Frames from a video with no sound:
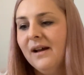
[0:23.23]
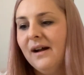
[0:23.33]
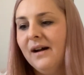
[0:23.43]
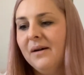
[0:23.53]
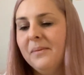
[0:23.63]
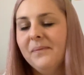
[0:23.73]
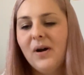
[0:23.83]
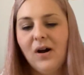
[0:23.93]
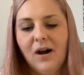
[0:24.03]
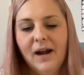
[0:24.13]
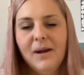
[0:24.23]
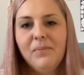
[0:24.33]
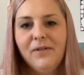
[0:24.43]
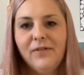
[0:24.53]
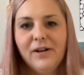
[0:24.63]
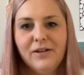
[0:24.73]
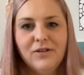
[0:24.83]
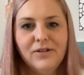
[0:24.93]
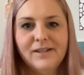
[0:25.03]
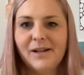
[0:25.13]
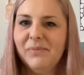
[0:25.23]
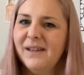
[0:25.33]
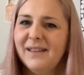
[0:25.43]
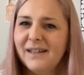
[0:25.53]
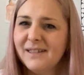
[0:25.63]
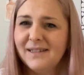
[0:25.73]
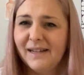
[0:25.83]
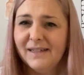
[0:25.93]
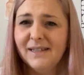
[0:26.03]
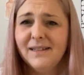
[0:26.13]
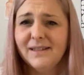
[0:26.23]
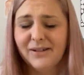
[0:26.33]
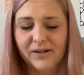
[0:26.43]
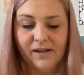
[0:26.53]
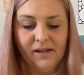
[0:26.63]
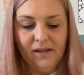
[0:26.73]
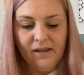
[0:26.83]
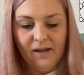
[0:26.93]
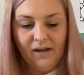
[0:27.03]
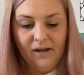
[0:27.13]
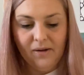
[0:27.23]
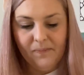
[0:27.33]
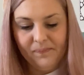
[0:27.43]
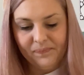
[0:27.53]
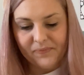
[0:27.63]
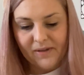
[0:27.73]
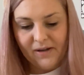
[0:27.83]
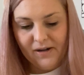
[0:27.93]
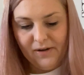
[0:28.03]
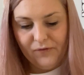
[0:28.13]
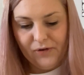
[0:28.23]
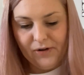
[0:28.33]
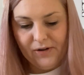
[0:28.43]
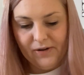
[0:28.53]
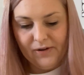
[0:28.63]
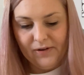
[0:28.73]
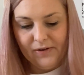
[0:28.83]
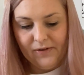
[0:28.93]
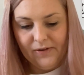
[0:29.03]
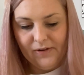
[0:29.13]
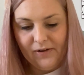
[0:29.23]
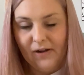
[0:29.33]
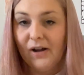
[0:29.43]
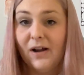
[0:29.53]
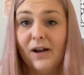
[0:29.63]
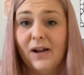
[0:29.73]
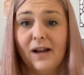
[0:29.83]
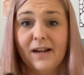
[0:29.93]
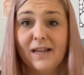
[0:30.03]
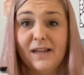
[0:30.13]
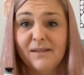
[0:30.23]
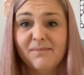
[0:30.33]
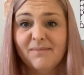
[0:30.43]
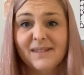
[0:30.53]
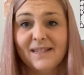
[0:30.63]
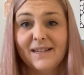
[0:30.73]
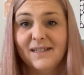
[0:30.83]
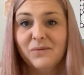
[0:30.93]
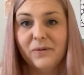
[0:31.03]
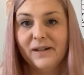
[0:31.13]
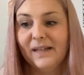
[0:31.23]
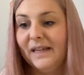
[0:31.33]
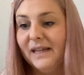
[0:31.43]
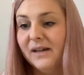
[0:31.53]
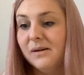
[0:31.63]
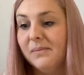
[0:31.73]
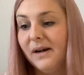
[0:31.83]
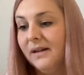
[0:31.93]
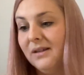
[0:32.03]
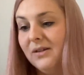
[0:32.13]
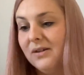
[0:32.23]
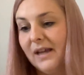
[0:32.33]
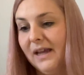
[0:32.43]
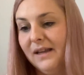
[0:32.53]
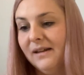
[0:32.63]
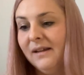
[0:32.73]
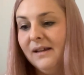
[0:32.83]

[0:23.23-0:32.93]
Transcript: I prefer to use something that's scented, so I've got a honey scented one here, but you can